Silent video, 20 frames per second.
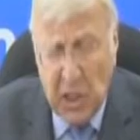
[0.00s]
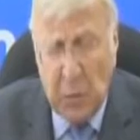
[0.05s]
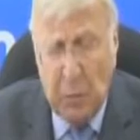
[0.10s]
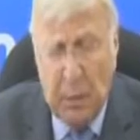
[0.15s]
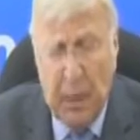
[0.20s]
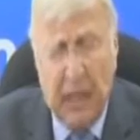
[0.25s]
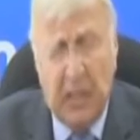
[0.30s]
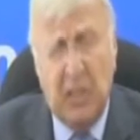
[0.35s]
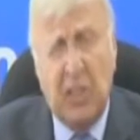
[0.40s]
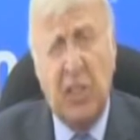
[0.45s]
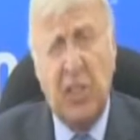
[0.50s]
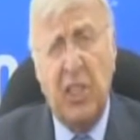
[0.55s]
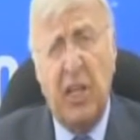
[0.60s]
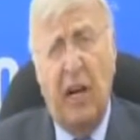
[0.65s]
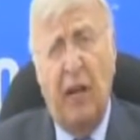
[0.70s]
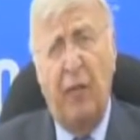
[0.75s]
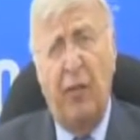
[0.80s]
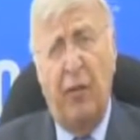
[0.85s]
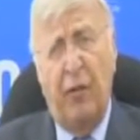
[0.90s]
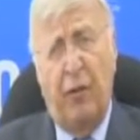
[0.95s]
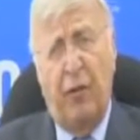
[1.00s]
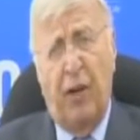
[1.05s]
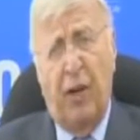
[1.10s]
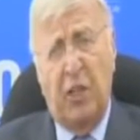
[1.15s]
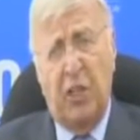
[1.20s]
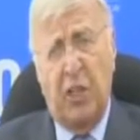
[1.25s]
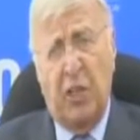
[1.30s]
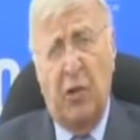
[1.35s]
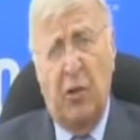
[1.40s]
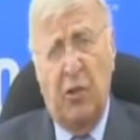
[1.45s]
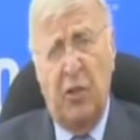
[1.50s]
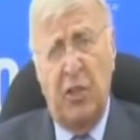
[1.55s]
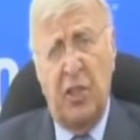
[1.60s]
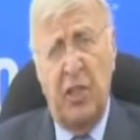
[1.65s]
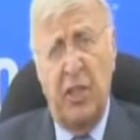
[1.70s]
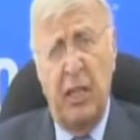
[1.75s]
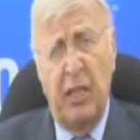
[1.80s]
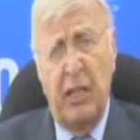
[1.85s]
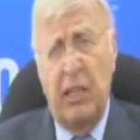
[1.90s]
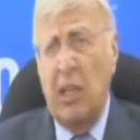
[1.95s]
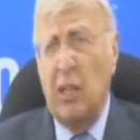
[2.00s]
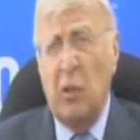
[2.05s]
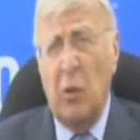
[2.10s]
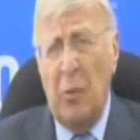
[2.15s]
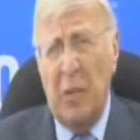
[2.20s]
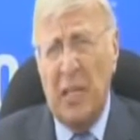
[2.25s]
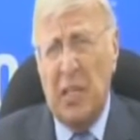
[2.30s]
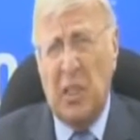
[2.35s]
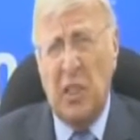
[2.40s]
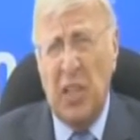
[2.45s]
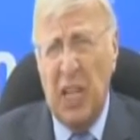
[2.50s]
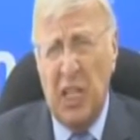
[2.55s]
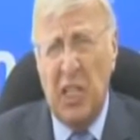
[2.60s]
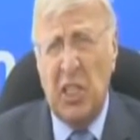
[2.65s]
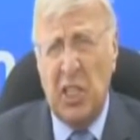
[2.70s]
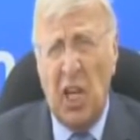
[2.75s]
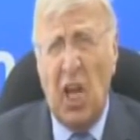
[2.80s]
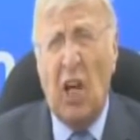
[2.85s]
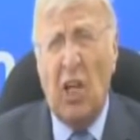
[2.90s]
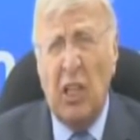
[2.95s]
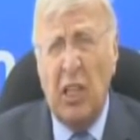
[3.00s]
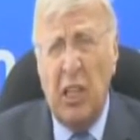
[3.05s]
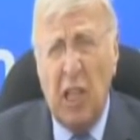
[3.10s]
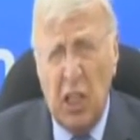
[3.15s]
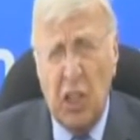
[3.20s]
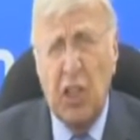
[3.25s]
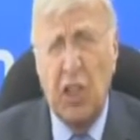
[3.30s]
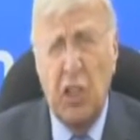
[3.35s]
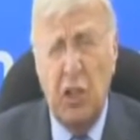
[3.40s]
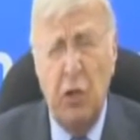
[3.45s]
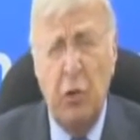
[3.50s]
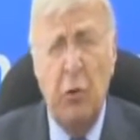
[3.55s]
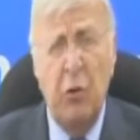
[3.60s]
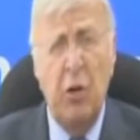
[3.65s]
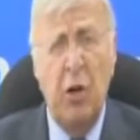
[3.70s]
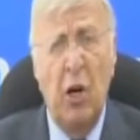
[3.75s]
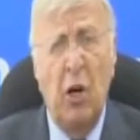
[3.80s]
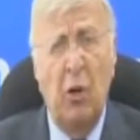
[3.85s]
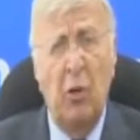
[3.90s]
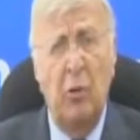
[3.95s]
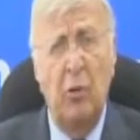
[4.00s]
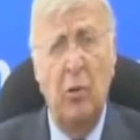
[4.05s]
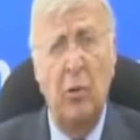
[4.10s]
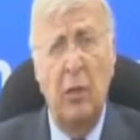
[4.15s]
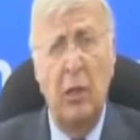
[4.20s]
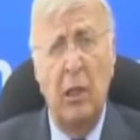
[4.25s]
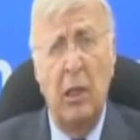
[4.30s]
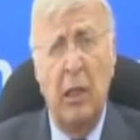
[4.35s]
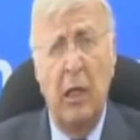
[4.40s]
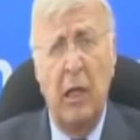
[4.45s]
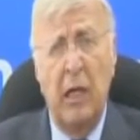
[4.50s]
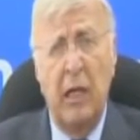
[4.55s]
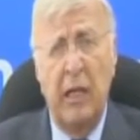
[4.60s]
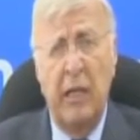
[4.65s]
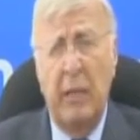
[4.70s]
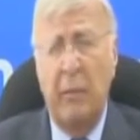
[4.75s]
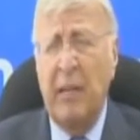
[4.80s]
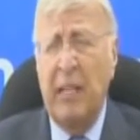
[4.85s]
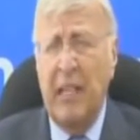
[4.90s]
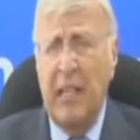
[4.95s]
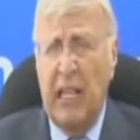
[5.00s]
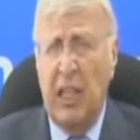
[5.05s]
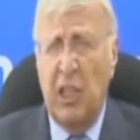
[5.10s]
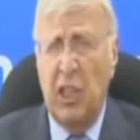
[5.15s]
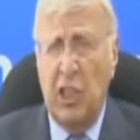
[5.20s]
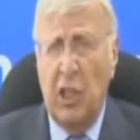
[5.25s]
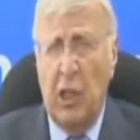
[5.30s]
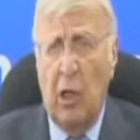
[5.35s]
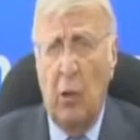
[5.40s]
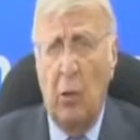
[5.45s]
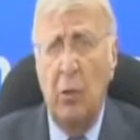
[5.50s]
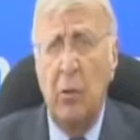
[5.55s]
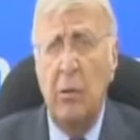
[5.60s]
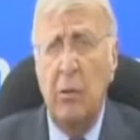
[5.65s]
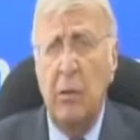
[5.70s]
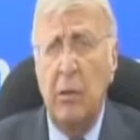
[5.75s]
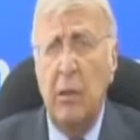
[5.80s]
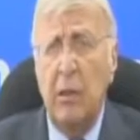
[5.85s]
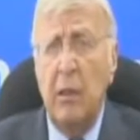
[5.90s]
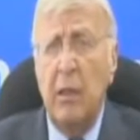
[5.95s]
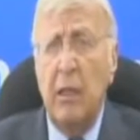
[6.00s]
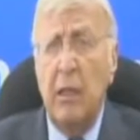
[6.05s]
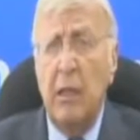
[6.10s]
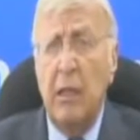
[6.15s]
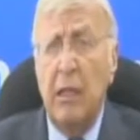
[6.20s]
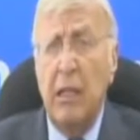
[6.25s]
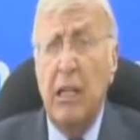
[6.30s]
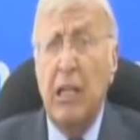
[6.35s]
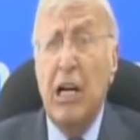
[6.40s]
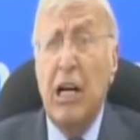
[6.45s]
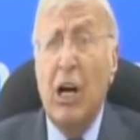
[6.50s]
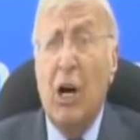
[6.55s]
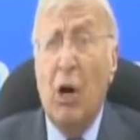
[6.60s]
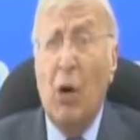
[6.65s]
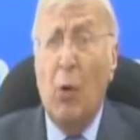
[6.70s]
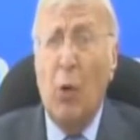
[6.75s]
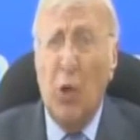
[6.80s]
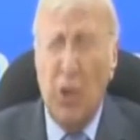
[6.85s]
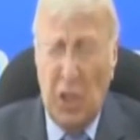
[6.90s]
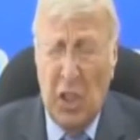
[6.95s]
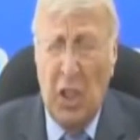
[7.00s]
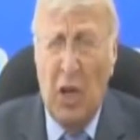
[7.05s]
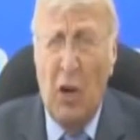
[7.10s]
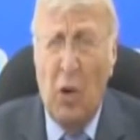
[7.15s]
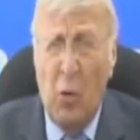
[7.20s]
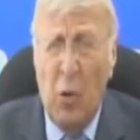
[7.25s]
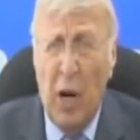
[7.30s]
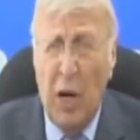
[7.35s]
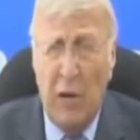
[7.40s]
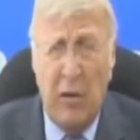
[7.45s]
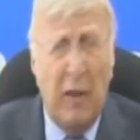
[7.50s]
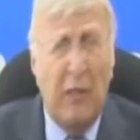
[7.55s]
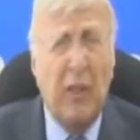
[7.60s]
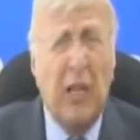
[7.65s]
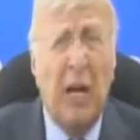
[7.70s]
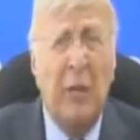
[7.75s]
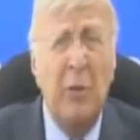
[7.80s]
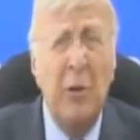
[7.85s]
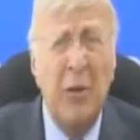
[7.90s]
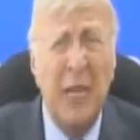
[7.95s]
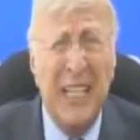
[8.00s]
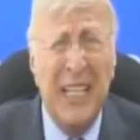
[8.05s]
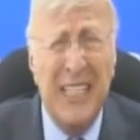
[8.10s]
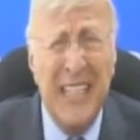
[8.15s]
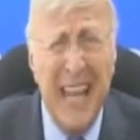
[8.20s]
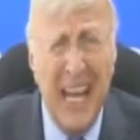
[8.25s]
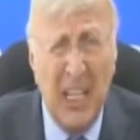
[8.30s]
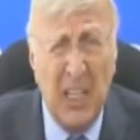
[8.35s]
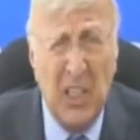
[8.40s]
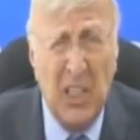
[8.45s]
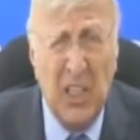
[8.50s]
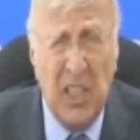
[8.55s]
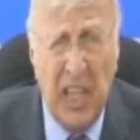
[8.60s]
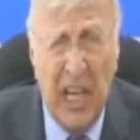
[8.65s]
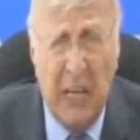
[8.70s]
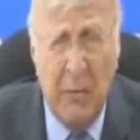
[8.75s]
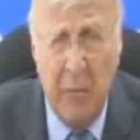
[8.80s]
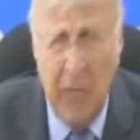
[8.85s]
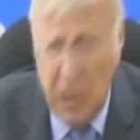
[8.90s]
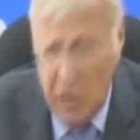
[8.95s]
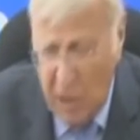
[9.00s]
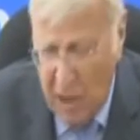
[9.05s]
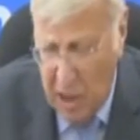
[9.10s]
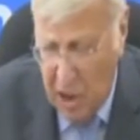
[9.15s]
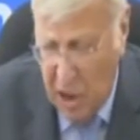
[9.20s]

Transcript: aspects of the frescoes that don't make sense unless you know that Michelangelo was aware of Talmudic texts and